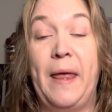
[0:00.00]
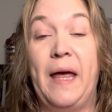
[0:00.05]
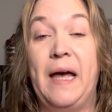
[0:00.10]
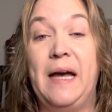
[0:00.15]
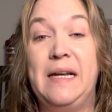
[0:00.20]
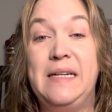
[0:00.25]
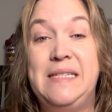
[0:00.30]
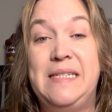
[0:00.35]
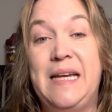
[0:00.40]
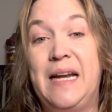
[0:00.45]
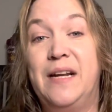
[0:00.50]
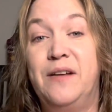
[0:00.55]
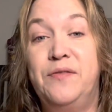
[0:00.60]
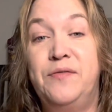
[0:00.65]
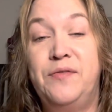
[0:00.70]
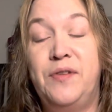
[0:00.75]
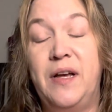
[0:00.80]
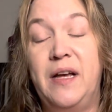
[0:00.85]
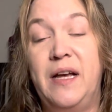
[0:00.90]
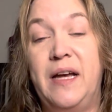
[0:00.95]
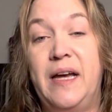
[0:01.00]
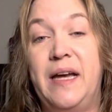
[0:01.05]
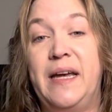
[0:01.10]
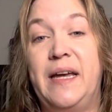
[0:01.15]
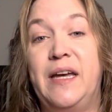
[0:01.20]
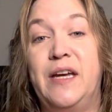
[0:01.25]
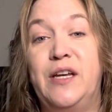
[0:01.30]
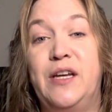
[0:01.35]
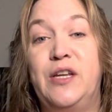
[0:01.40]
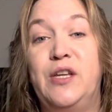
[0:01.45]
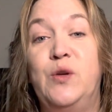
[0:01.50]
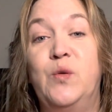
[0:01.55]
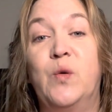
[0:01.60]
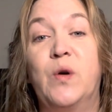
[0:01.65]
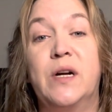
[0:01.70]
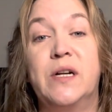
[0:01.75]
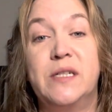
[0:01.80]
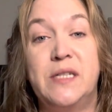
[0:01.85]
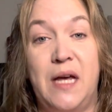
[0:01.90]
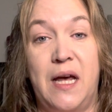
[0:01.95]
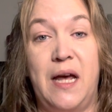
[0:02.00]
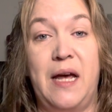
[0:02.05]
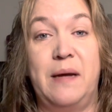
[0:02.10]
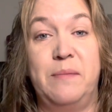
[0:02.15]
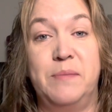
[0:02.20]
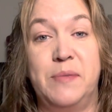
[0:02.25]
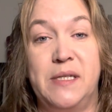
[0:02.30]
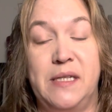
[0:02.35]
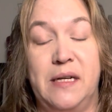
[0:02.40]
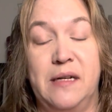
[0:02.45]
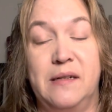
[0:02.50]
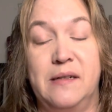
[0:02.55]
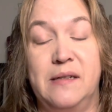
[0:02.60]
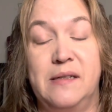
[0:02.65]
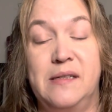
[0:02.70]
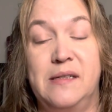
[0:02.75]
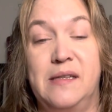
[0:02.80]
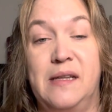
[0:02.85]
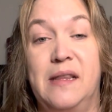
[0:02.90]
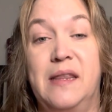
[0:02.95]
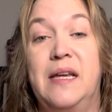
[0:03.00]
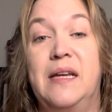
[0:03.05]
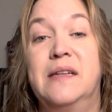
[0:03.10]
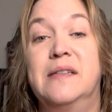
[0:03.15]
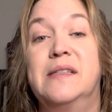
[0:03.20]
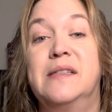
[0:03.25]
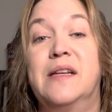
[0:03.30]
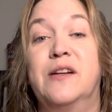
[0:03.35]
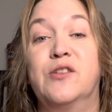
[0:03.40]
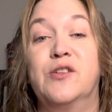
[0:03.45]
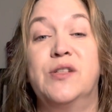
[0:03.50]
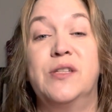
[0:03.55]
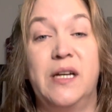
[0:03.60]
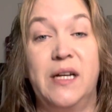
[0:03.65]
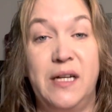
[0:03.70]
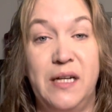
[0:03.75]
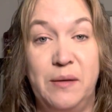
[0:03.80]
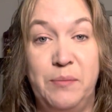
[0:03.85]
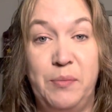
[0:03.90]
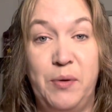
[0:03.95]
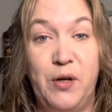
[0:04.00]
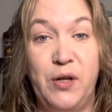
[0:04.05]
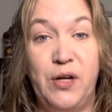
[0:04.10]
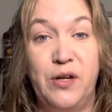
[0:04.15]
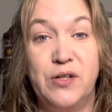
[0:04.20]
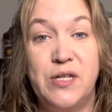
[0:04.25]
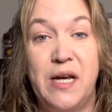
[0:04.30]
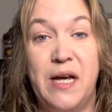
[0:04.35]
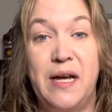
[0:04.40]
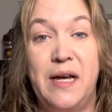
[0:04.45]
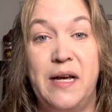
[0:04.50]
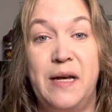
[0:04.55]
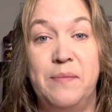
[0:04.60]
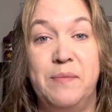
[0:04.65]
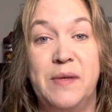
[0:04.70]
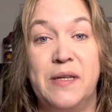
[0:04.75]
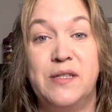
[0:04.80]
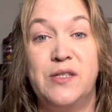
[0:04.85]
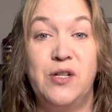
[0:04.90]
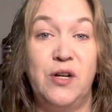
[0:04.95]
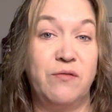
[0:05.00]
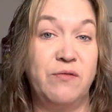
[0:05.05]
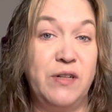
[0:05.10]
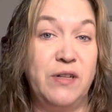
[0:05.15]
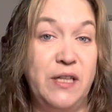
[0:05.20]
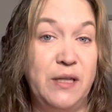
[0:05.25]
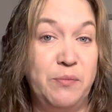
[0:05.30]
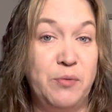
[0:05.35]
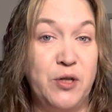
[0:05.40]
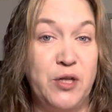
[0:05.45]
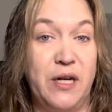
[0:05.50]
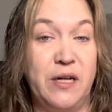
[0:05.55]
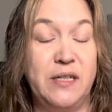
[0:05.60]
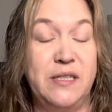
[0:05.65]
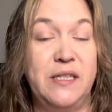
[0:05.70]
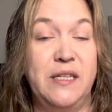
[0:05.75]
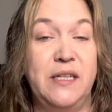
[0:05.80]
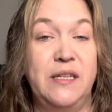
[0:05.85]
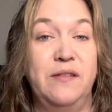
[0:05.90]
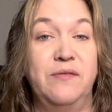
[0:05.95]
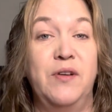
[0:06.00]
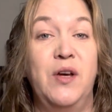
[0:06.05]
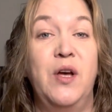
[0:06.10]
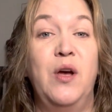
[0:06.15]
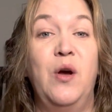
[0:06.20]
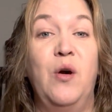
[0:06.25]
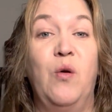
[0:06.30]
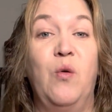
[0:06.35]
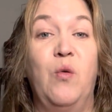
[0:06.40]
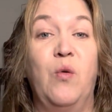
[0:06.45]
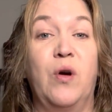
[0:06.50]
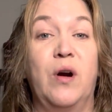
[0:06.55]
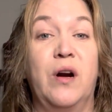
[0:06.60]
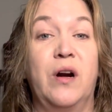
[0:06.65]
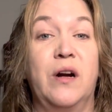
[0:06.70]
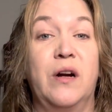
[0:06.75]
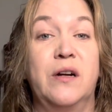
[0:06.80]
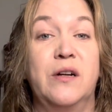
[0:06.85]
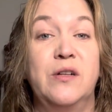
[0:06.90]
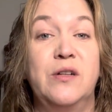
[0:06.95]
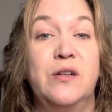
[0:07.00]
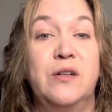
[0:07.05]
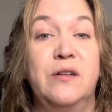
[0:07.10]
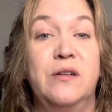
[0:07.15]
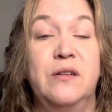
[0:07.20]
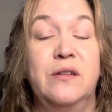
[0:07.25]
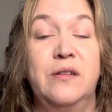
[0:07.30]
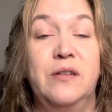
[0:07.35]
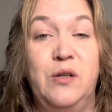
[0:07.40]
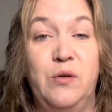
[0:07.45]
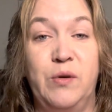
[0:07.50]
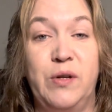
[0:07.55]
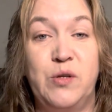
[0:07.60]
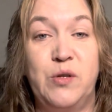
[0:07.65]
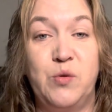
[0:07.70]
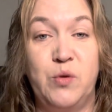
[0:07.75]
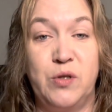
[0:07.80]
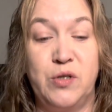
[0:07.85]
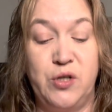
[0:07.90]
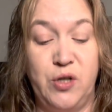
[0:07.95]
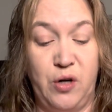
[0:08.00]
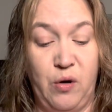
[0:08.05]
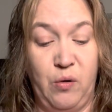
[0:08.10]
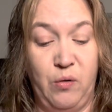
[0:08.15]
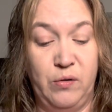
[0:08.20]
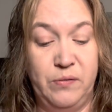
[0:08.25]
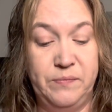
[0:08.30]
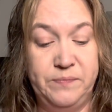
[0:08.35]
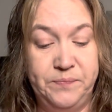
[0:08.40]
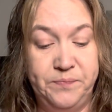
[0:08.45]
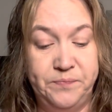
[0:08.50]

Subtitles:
identify your time sucks, the things that are sucking up all your time that's not really productive or going towards your goal.